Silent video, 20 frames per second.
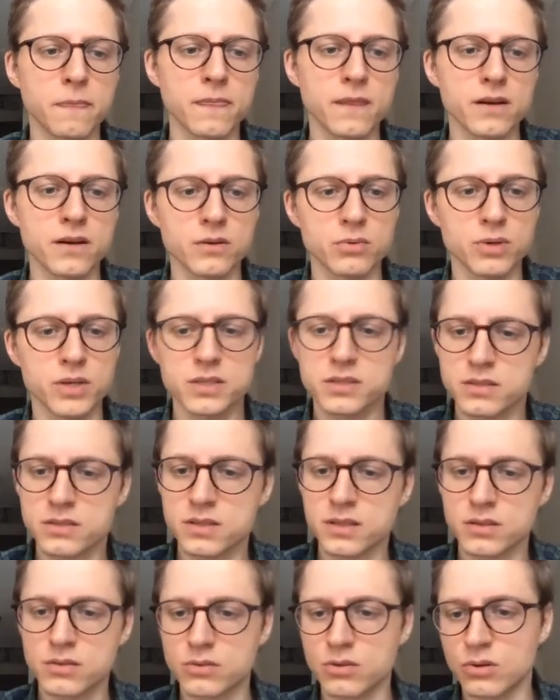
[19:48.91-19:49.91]
requests
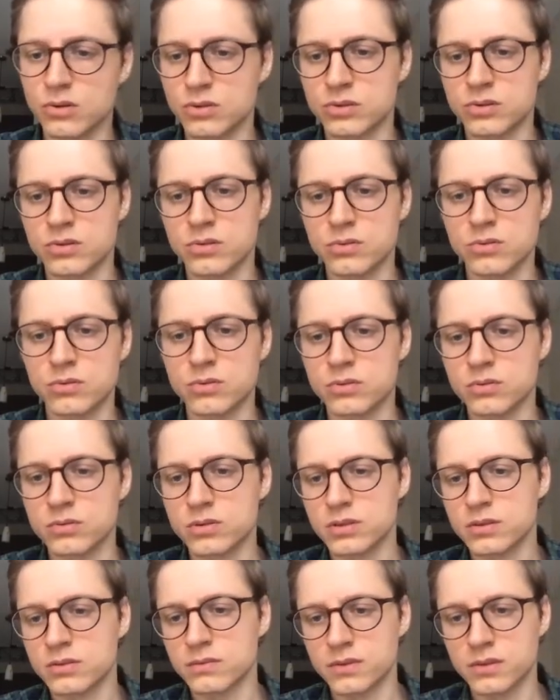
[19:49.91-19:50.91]
that go to
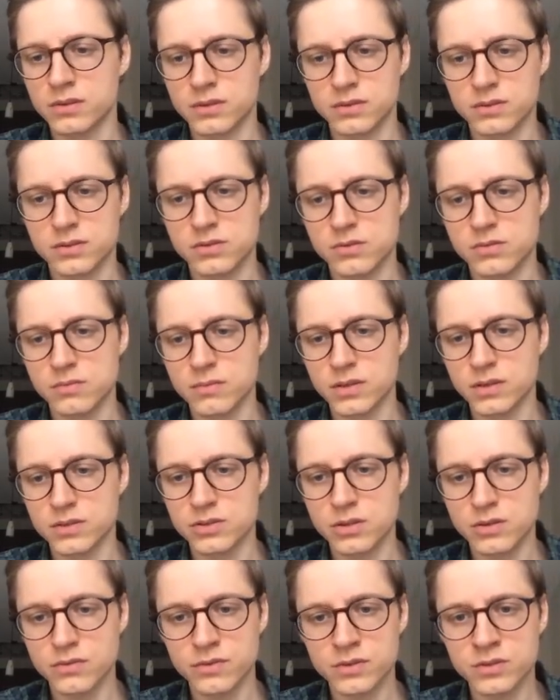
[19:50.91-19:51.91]

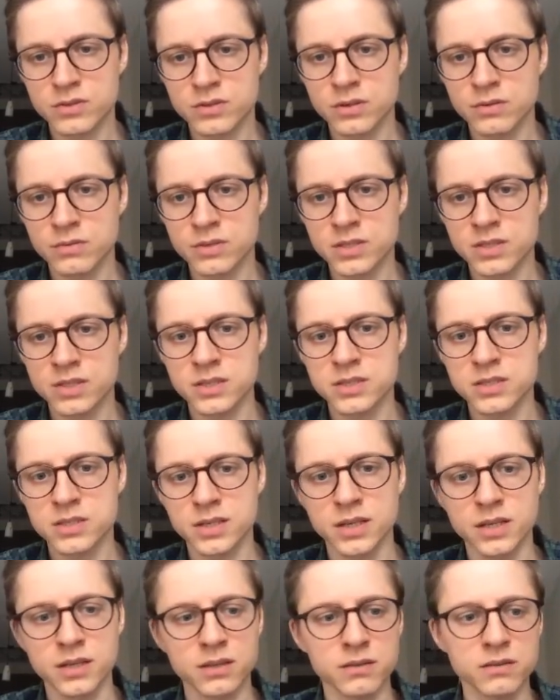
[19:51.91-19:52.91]
Storefront Services
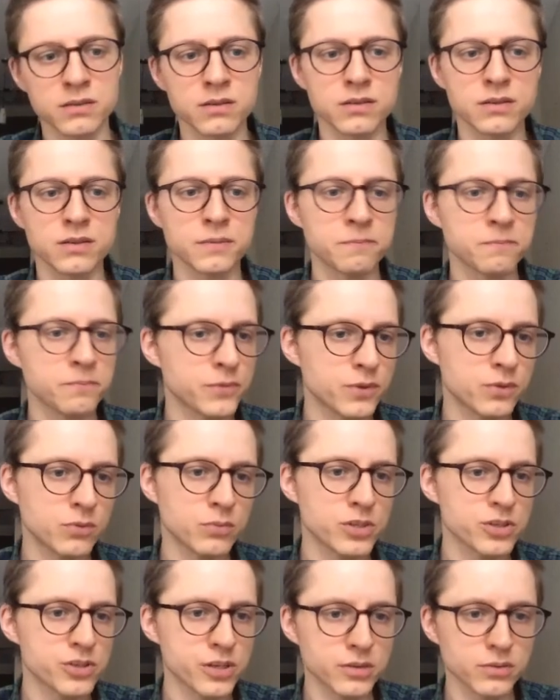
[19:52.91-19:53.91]
and to
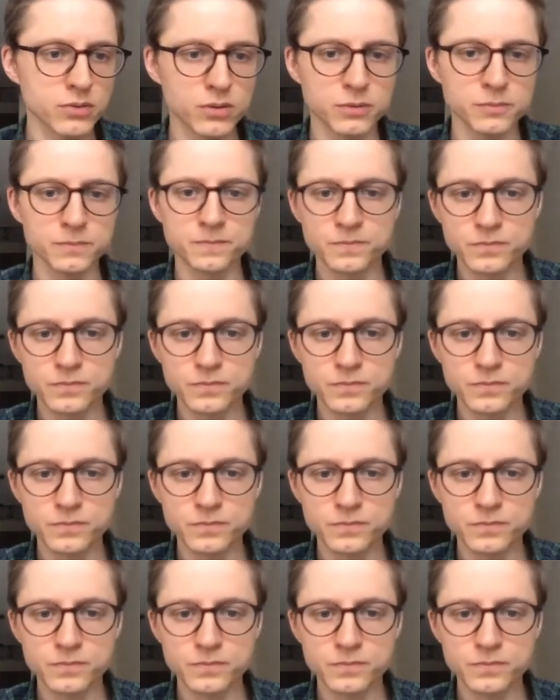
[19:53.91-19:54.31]
Magento.